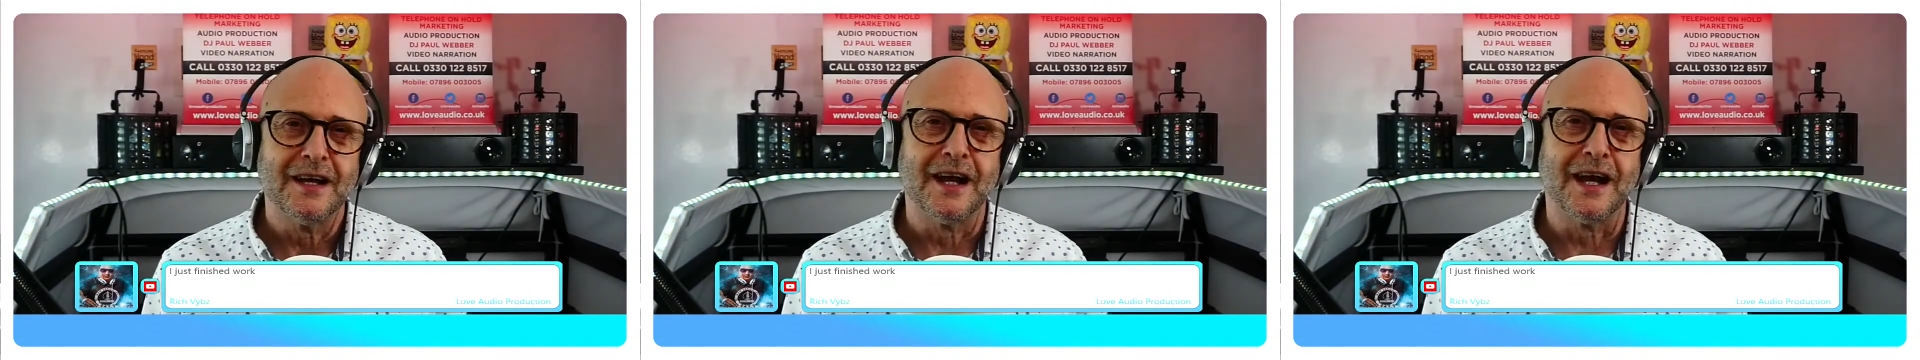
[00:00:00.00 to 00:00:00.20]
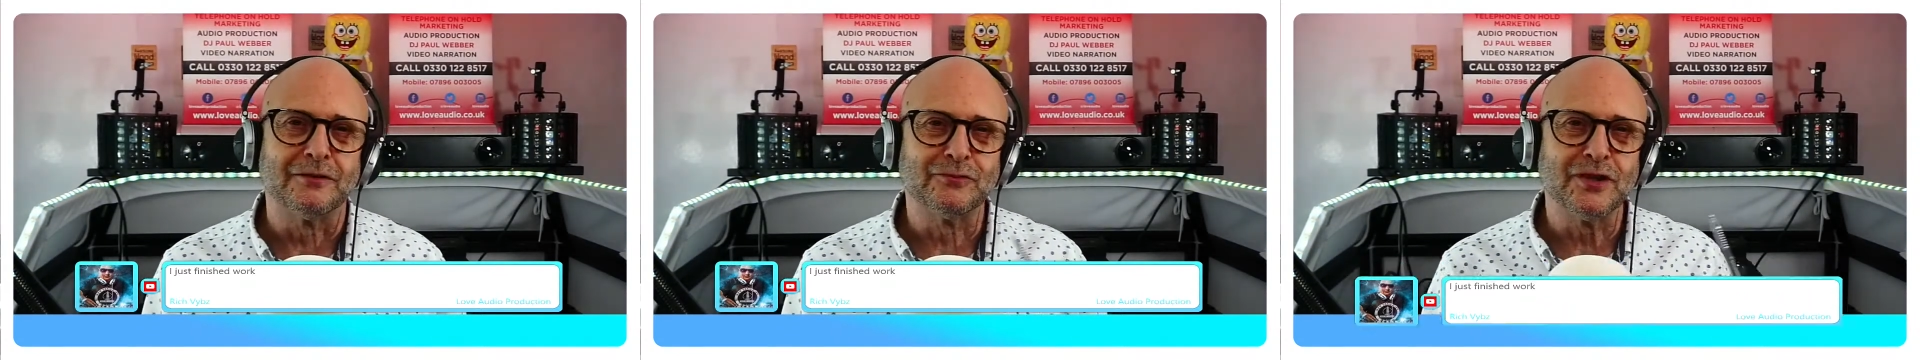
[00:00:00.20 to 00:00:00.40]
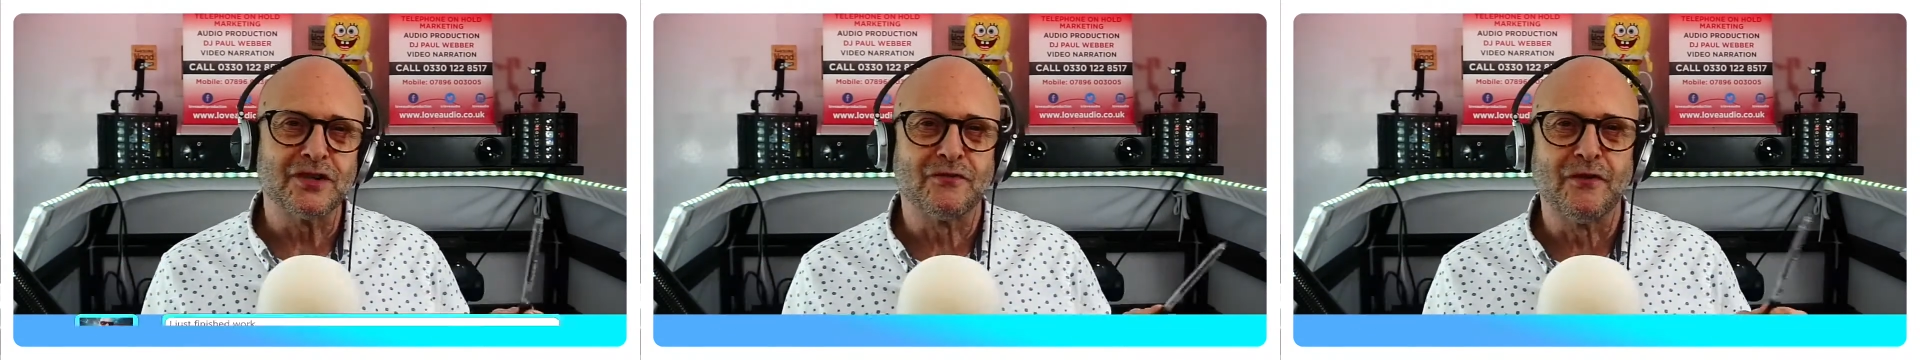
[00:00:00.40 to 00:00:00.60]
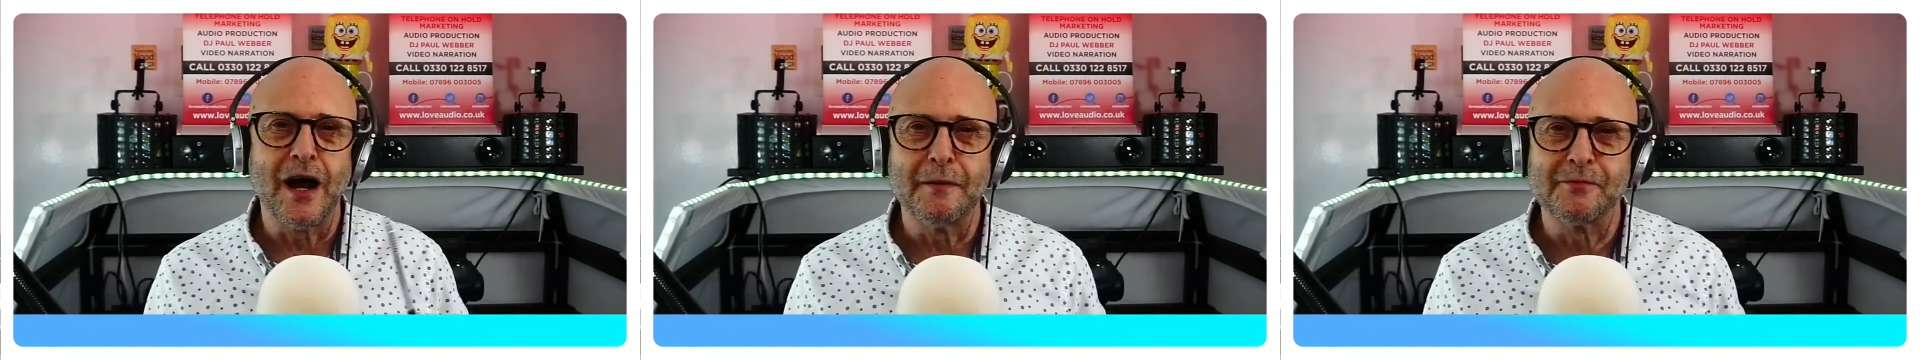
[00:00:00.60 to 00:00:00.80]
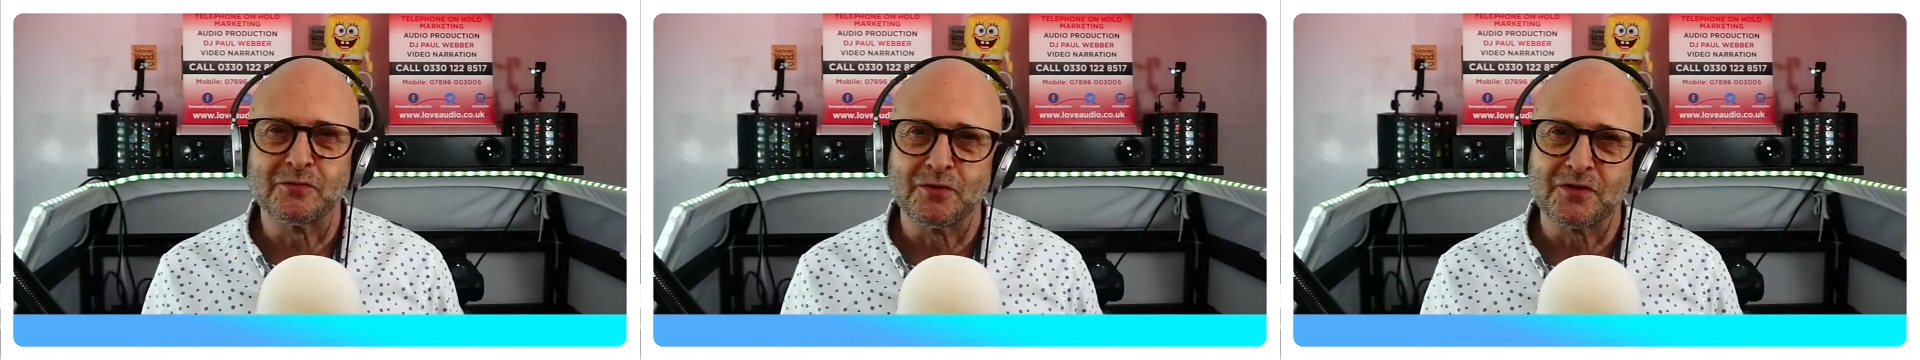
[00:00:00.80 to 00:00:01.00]
Rich
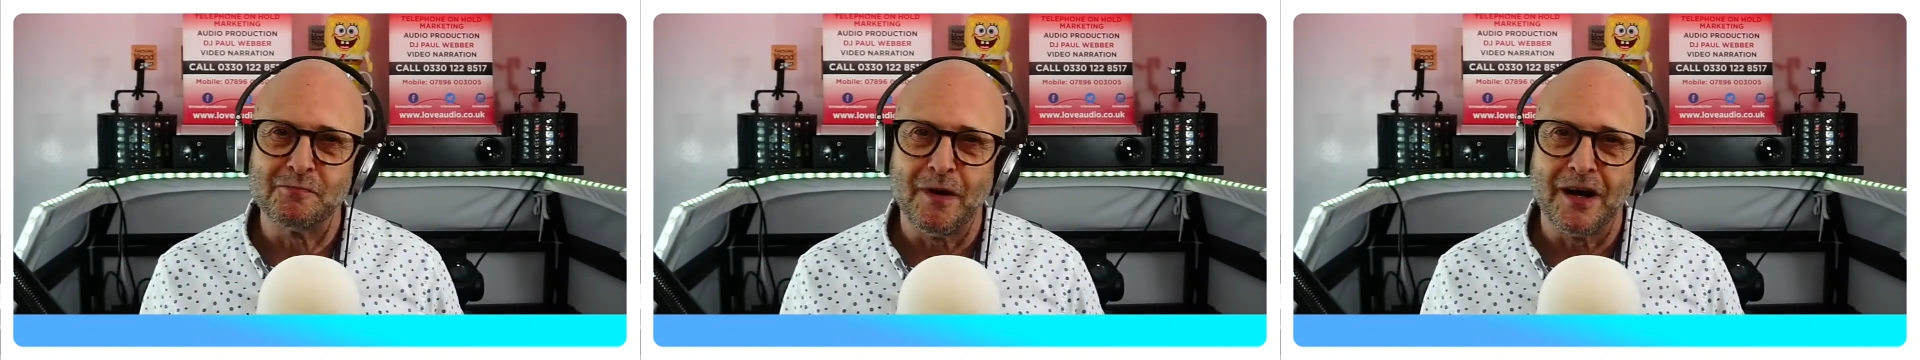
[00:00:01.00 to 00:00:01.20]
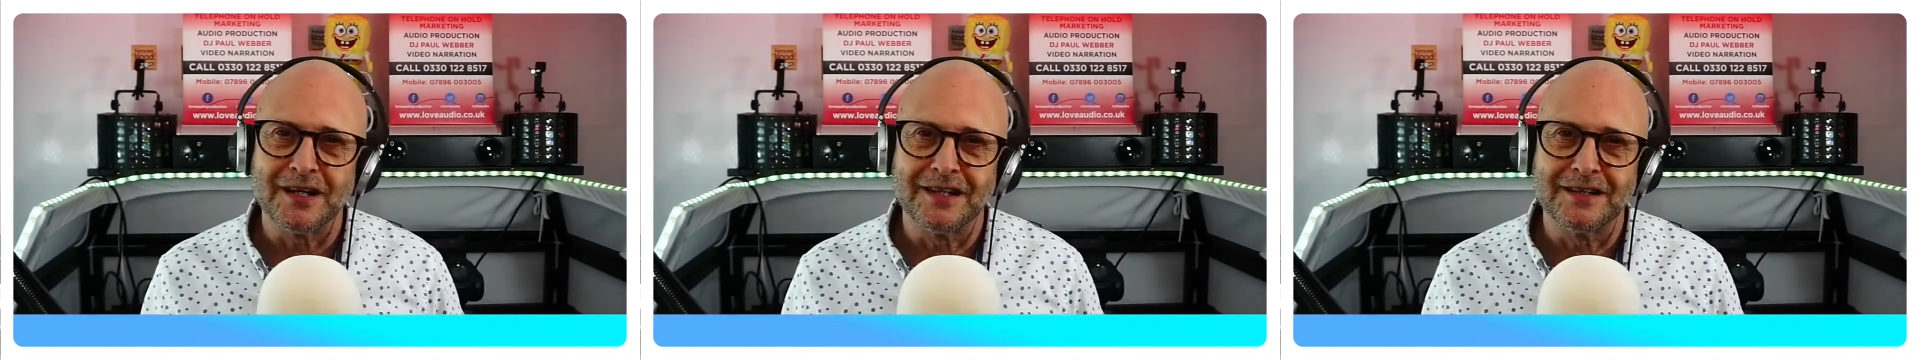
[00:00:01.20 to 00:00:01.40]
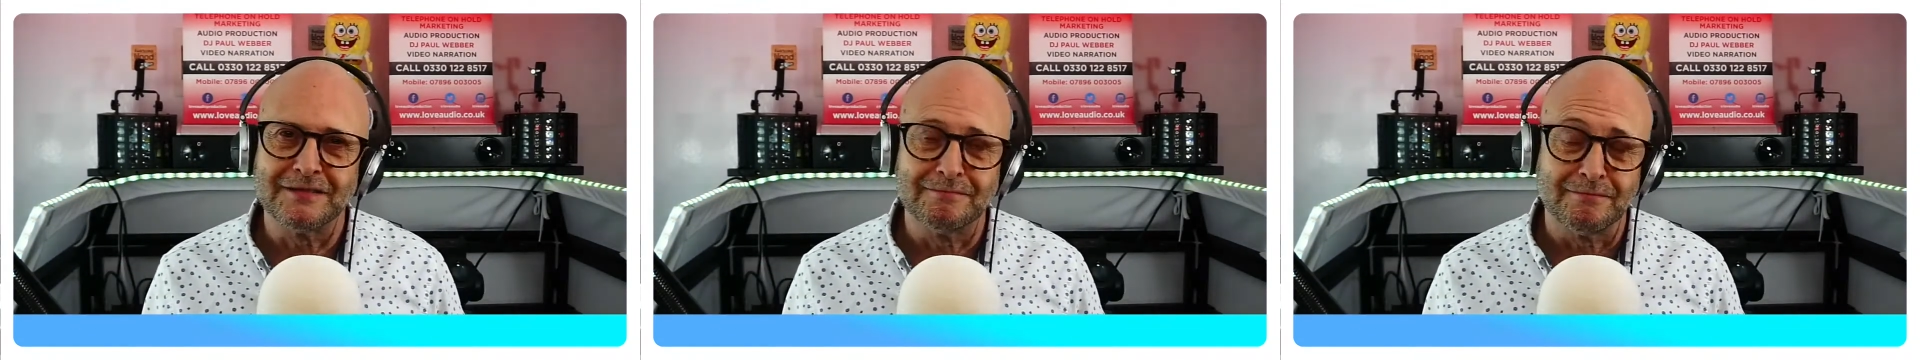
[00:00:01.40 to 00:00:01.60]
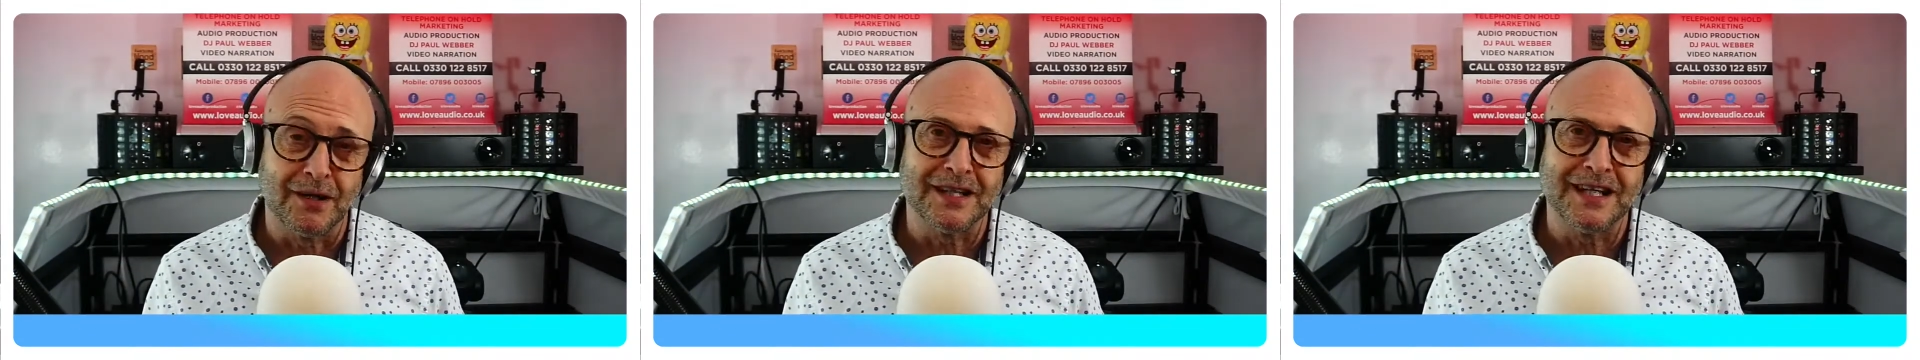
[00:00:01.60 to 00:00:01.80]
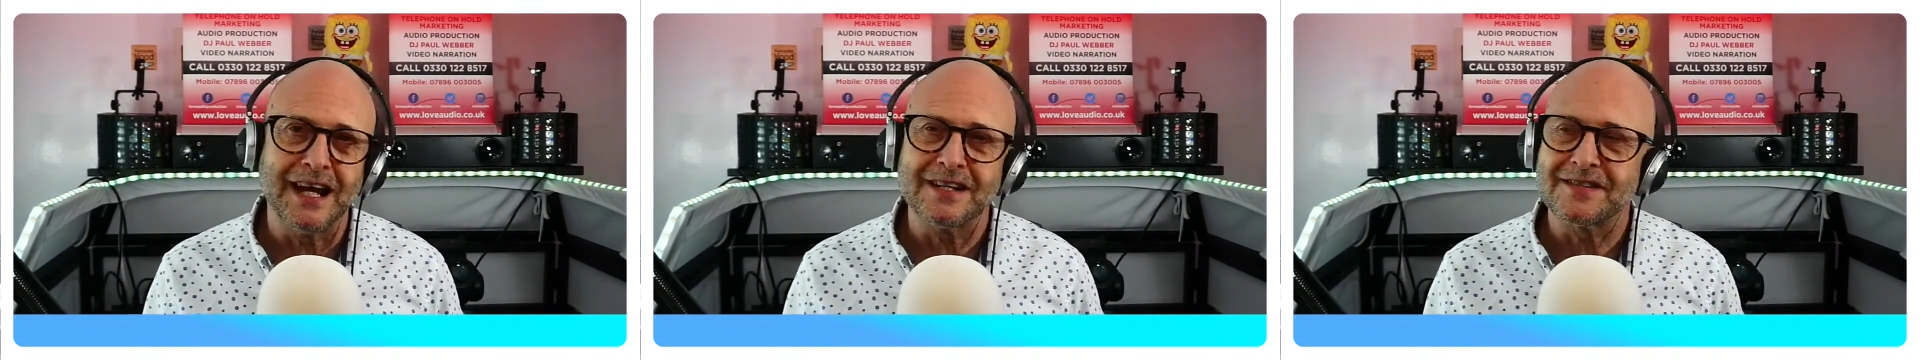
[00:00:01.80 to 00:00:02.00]
Vibes was my
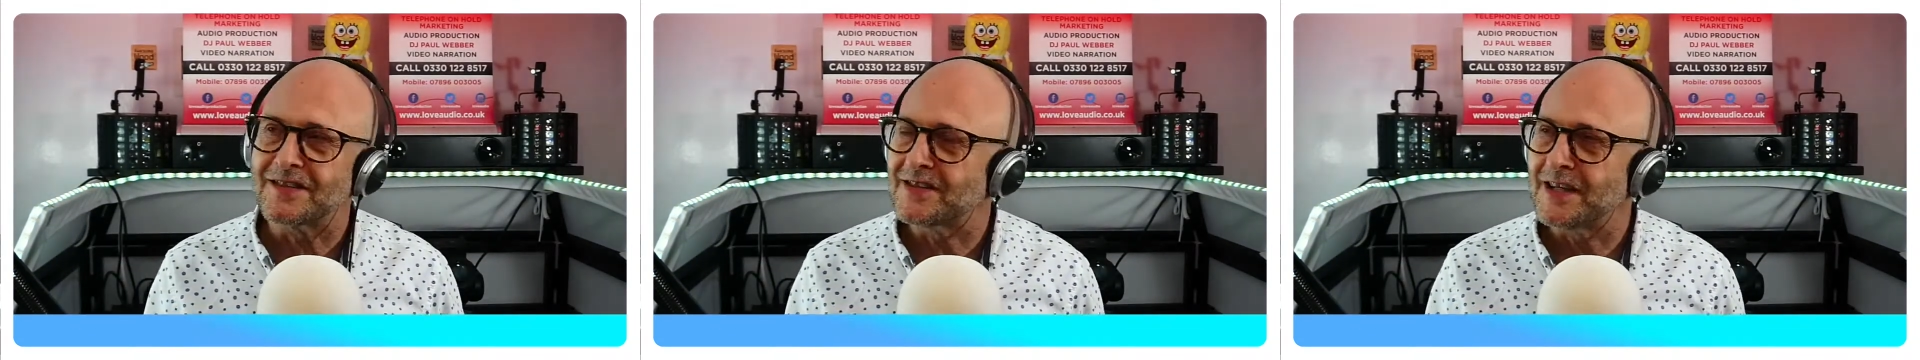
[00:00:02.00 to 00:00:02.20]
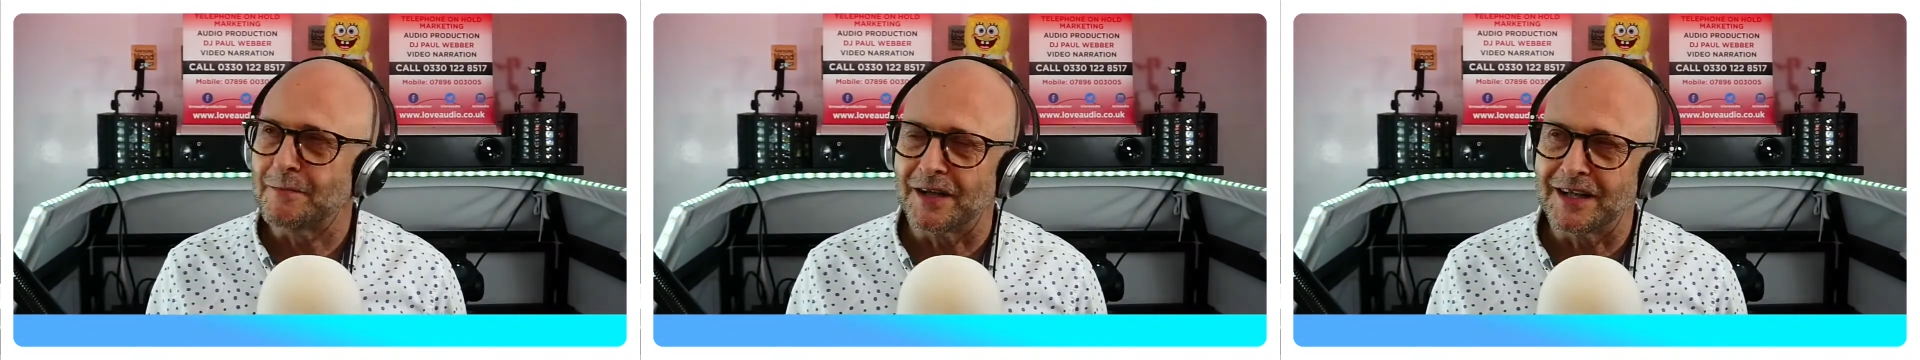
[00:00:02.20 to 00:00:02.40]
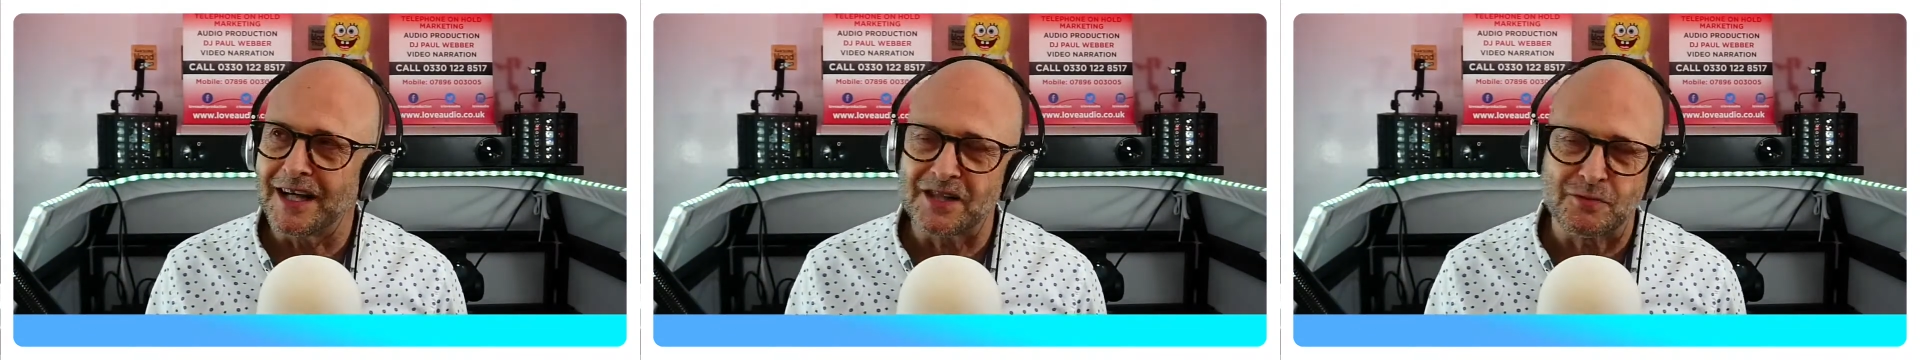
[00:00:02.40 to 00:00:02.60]
guest. I say my guest.